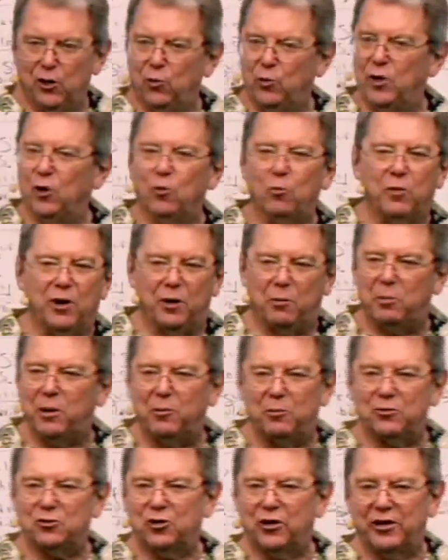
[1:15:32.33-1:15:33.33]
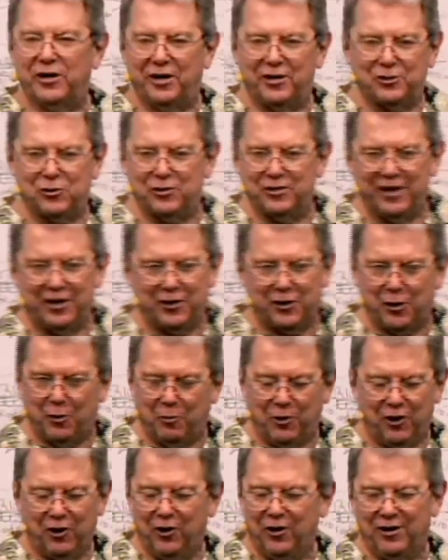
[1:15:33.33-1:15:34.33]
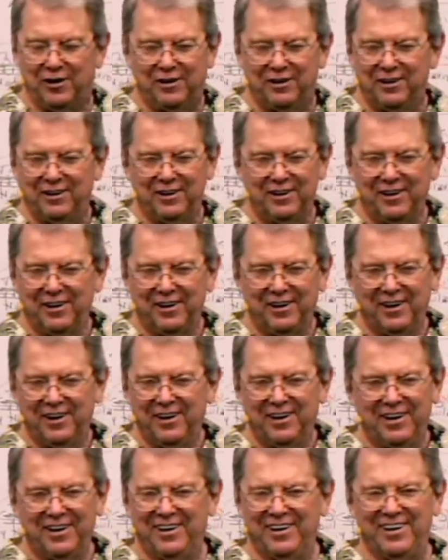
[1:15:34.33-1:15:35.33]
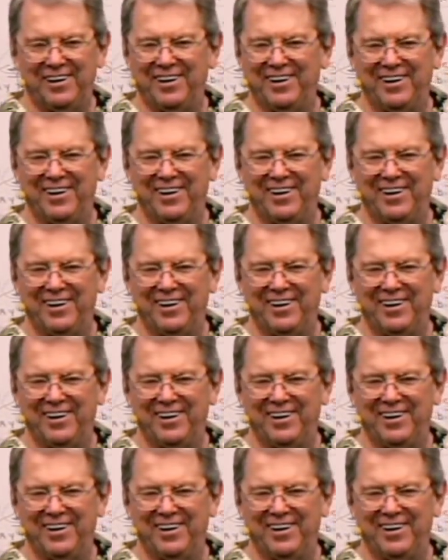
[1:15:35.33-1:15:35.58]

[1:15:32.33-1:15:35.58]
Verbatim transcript: we don't break people's legs that come